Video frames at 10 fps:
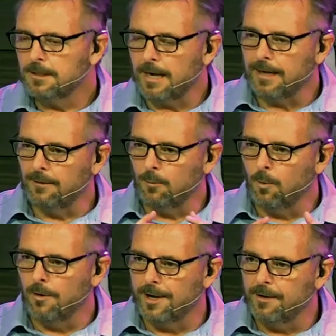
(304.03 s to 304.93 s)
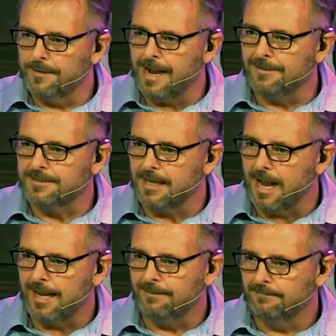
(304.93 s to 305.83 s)
it had a little warning on the
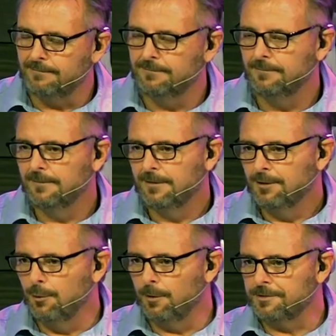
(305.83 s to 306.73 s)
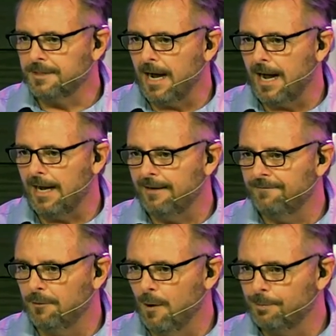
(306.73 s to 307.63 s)
outside you will die if
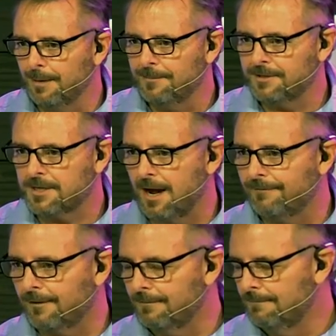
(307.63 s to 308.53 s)
you open up this cover.